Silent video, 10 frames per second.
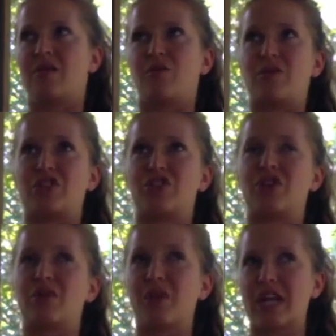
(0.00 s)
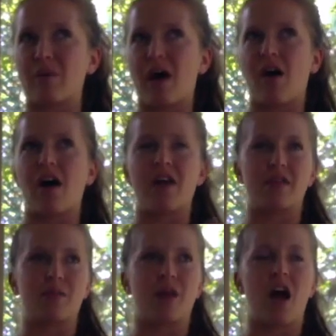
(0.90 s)
which you can read about on the
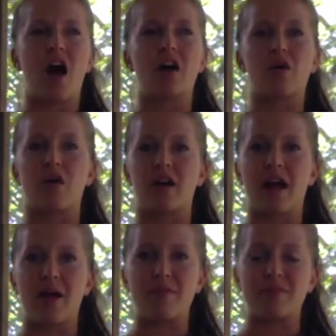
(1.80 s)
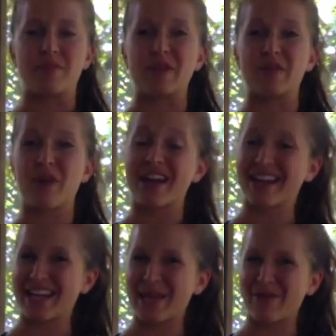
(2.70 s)
blog, or I'm writing
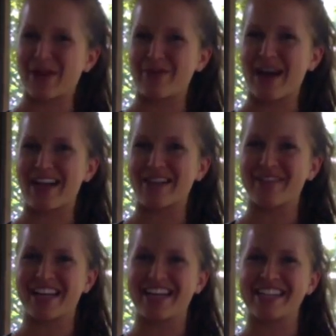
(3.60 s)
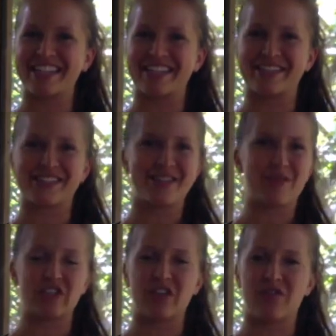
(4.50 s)
an ebook about it because there's so
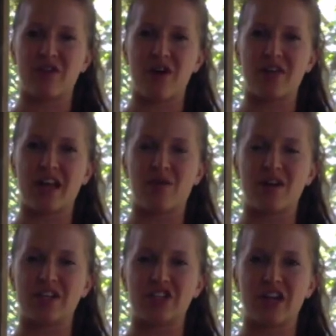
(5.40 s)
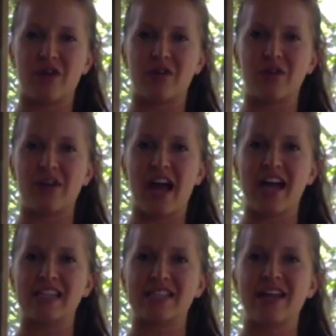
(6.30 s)
much info that I want to share with you
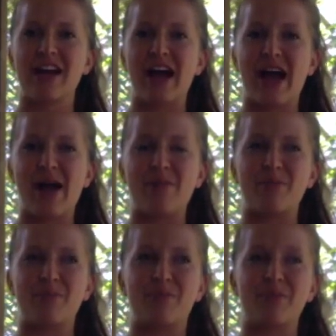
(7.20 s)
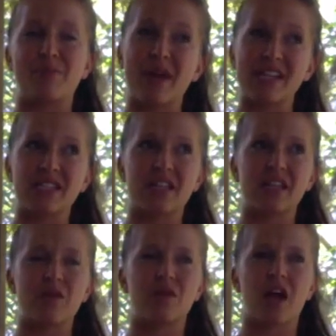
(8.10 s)
guys. But
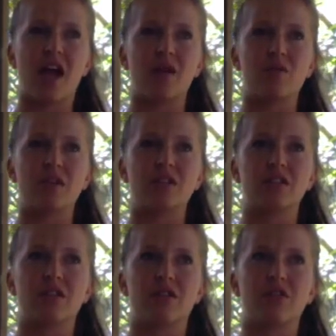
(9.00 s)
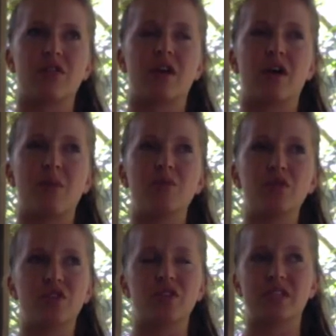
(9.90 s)
basically when I went through the
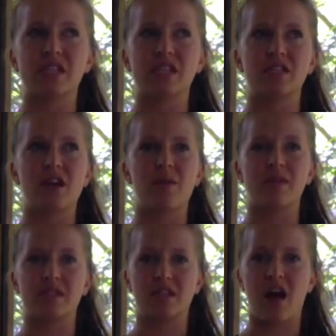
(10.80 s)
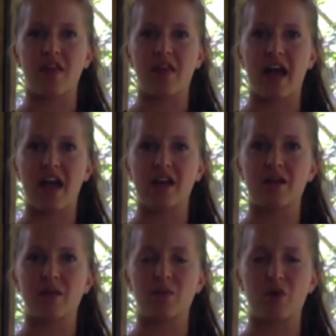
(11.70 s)
Mutu system, it's an online
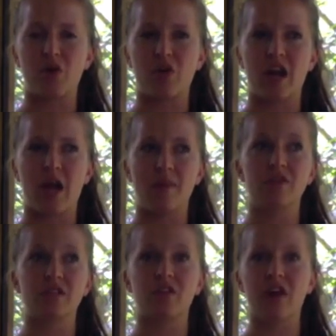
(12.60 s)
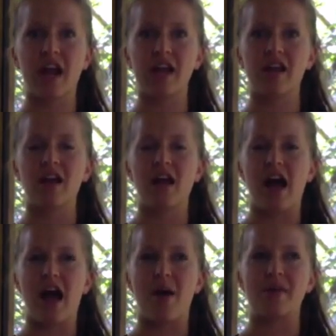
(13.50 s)
program, it was great.
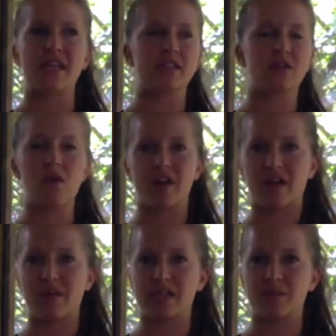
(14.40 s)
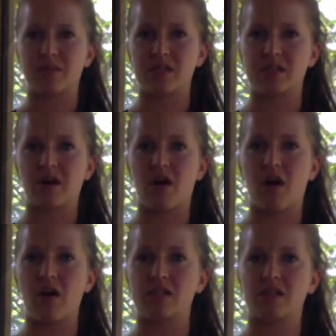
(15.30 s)
And they don't recommend splints at
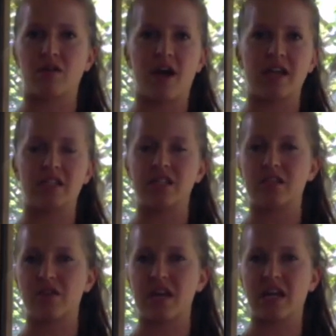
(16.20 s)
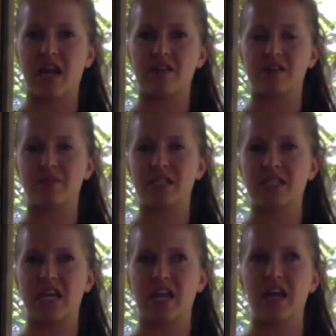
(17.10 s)
all, so I didn't do any kind of
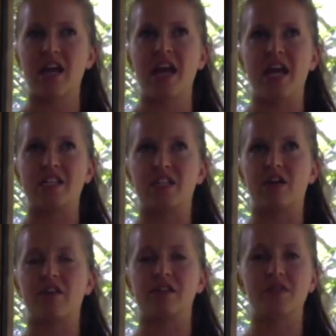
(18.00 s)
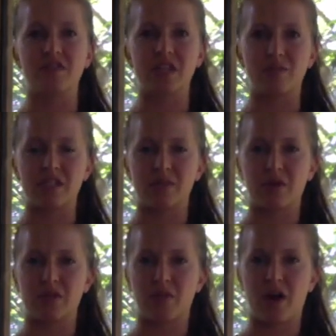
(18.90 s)
splinting until I was 15 months
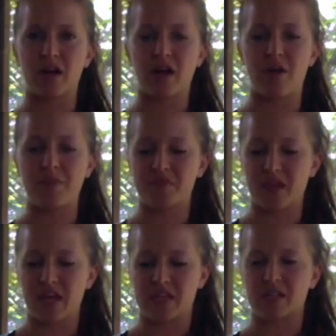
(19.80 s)
postpartum and